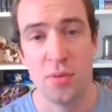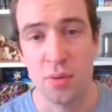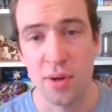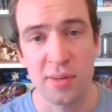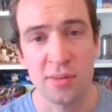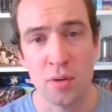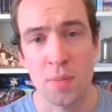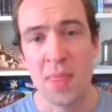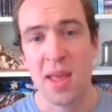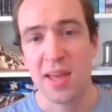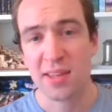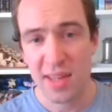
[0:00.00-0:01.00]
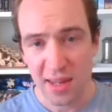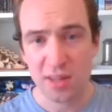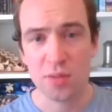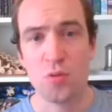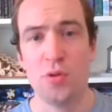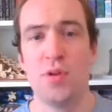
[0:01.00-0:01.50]
through it. So
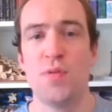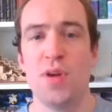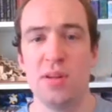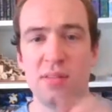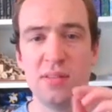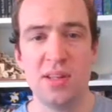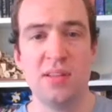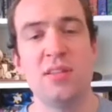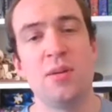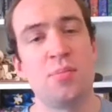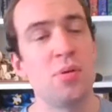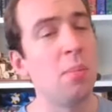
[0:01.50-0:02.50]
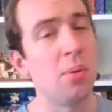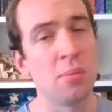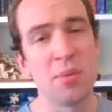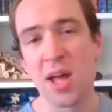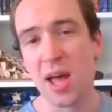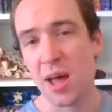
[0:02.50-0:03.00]
getting through the defenses isn't a
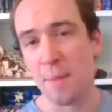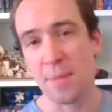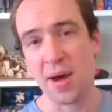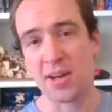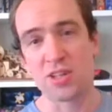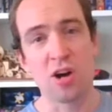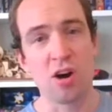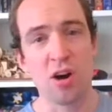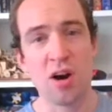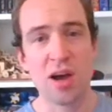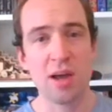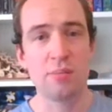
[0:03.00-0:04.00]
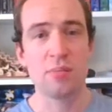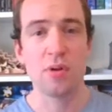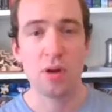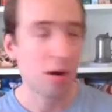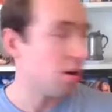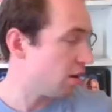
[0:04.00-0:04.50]
problem, but time,
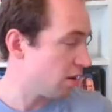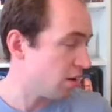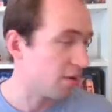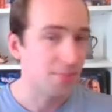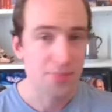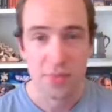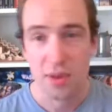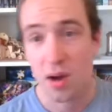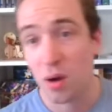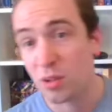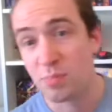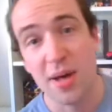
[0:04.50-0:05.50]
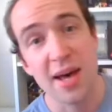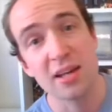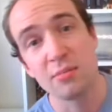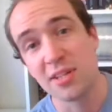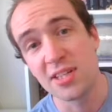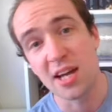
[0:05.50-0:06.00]
I was
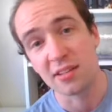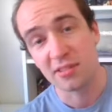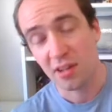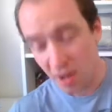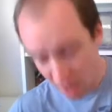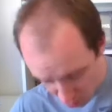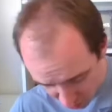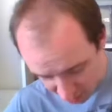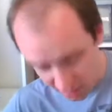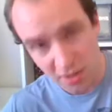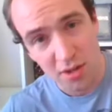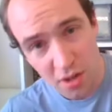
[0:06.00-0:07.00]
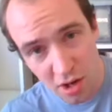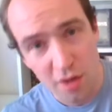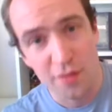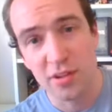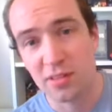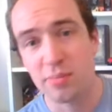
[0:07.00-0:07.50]
packing my decks. I was
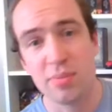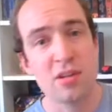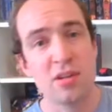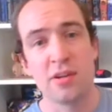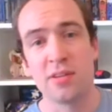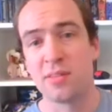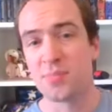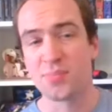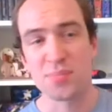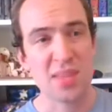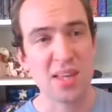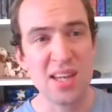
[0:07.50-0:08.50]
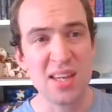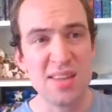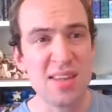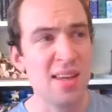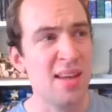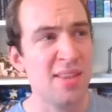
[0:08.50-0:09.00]
nervous because in
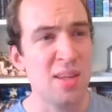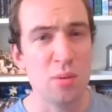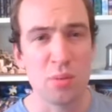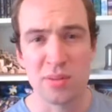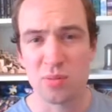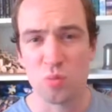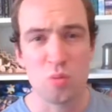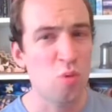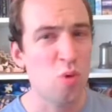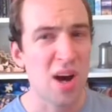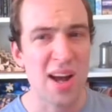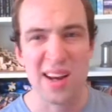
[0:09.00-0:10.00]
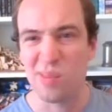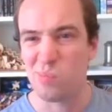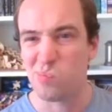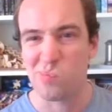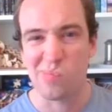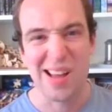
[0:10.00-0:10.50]
the end there was
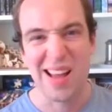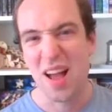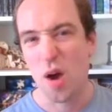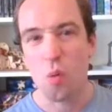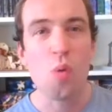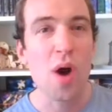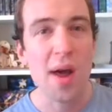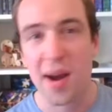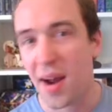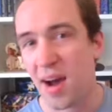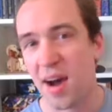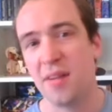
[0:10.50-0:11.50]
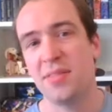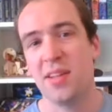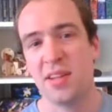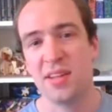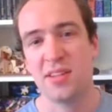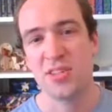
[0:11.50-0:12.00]
1.5
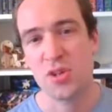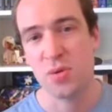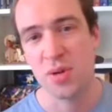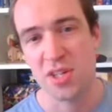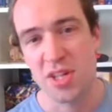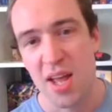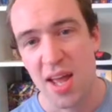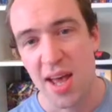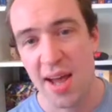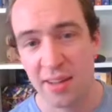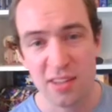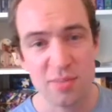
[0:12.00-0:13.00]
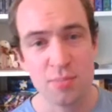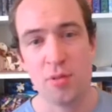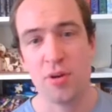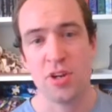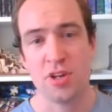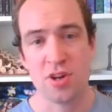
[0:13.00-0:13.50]
seconds to it, and at this
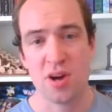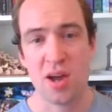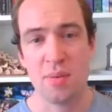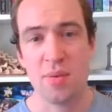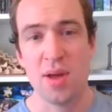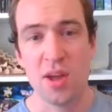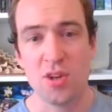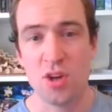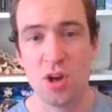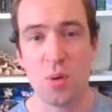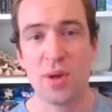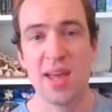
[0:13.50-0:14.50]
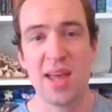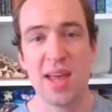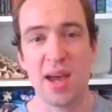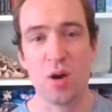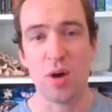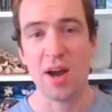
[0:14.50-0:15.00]
point in time, knowing
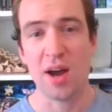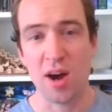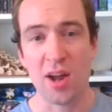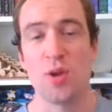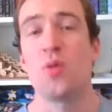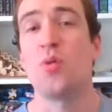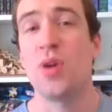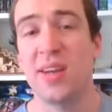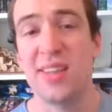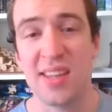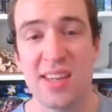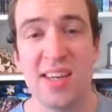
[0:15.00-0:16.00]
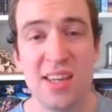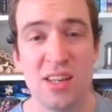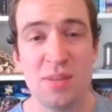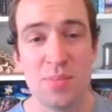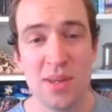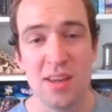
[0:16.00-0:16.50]
how annoying the king
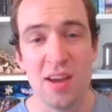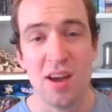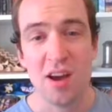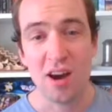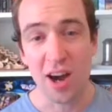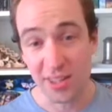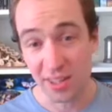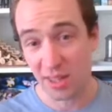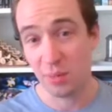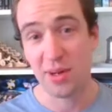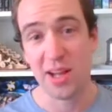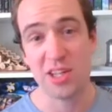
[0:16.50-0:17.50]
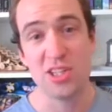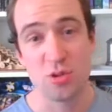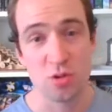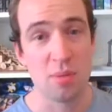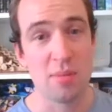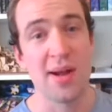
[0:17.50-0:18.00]
can be, I deliberately actually
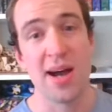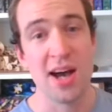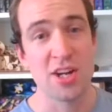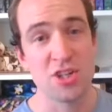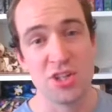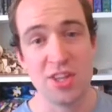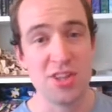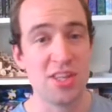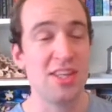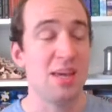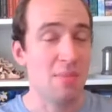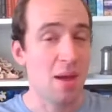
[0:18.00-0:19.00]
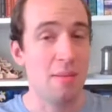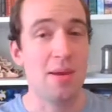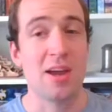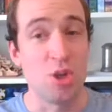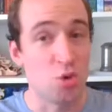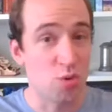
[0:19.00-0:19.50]
dropped my archer there thinking maybe
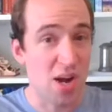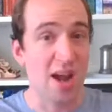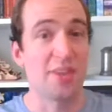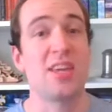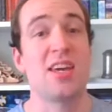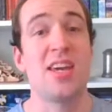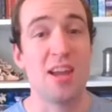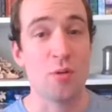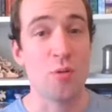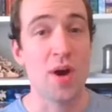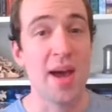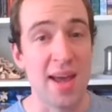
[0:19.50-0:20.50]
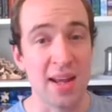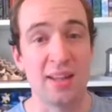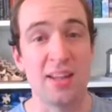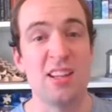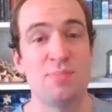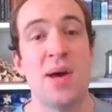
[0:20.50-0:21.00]
I can drag the king away
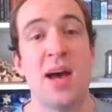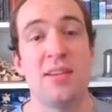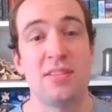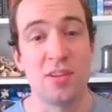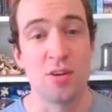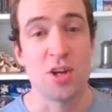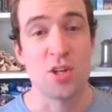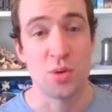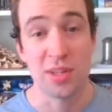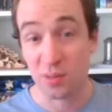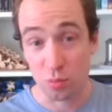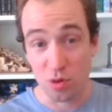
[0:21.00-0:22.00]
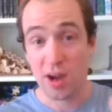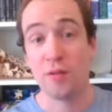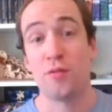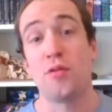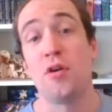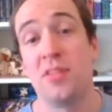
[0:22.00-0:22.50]
and less bats can go to it. That's why I
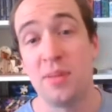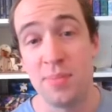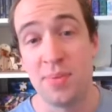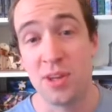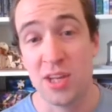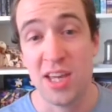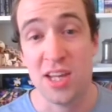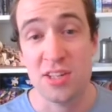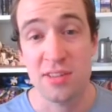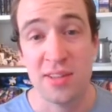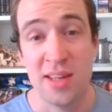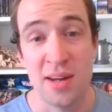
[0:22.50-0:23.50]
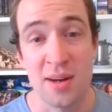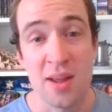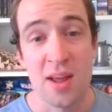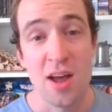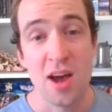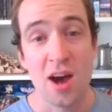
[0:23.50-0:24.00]
froze the king just then.
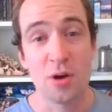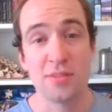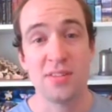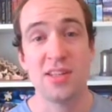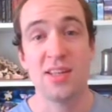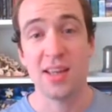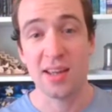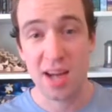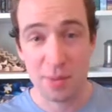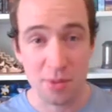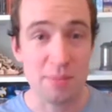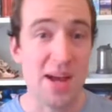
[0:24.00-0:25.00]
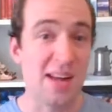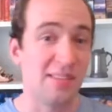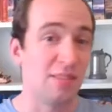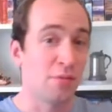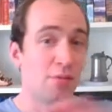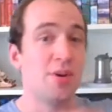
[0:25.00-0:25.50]
I was thinking, come on
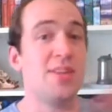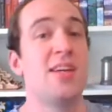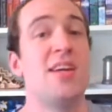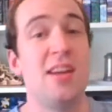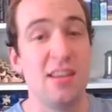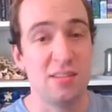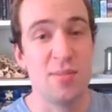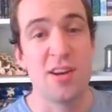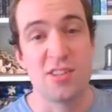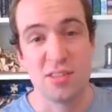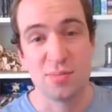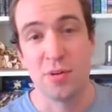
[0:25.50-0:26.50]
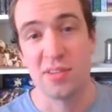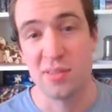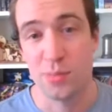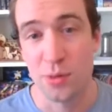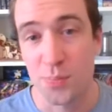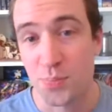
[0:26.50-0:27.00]
bats, avoid the king as much as
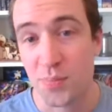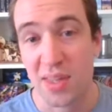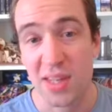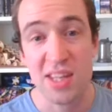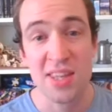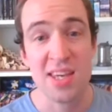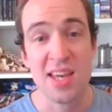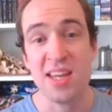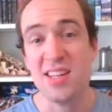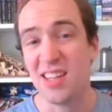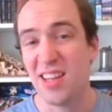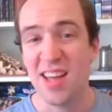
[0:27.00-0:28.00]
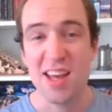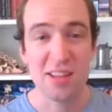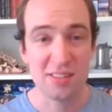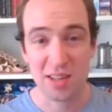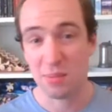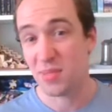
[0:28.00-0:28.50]
possible. In the end,
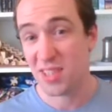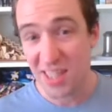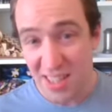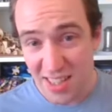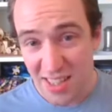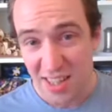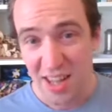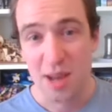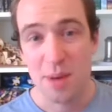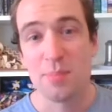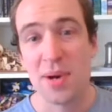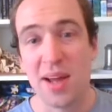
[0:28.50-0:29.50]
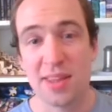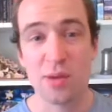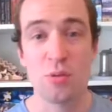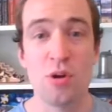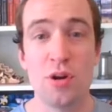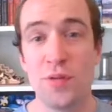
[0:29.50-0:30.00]
some did, but
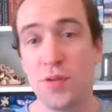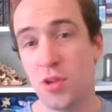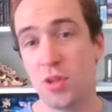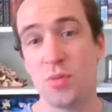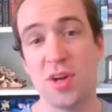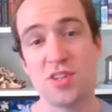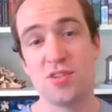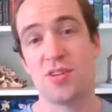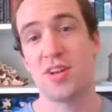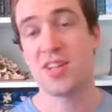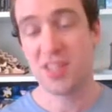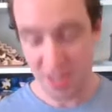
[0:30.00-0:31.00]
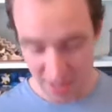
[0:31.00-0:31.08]
there were a few that went on it.